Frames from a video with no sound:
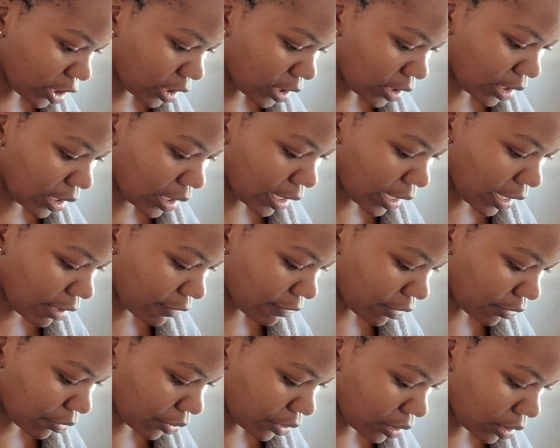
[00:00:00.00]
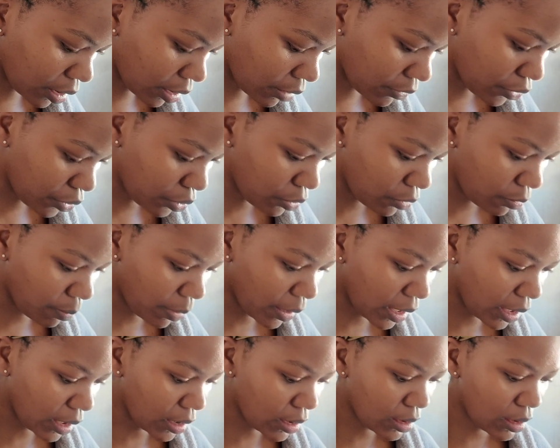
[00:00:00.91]
checking that I have everything. I have
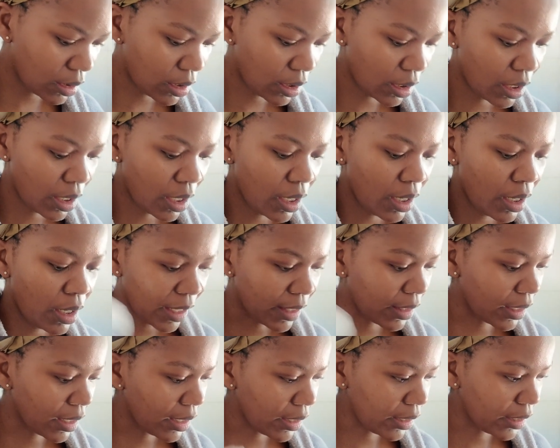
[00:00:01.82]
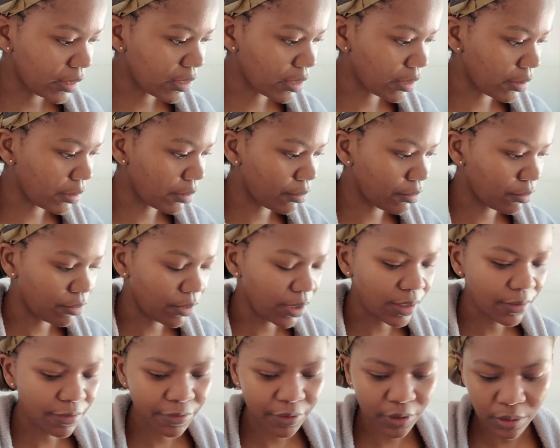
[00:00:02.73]
toothpaste. I think I need to
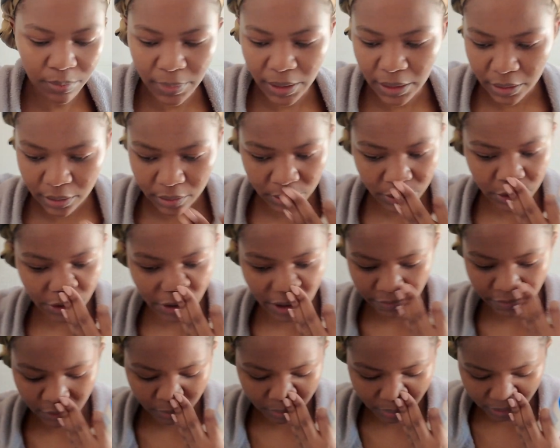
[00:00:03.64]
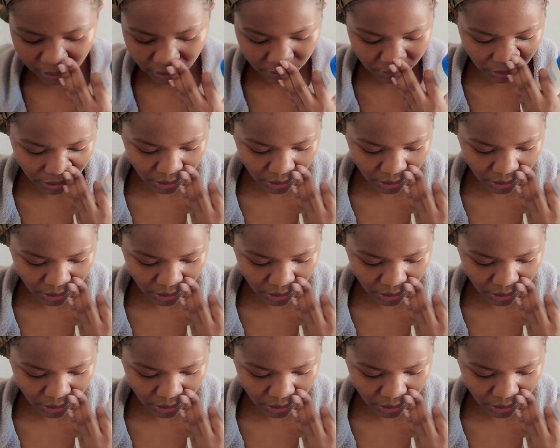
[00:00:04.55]
refill my little travel body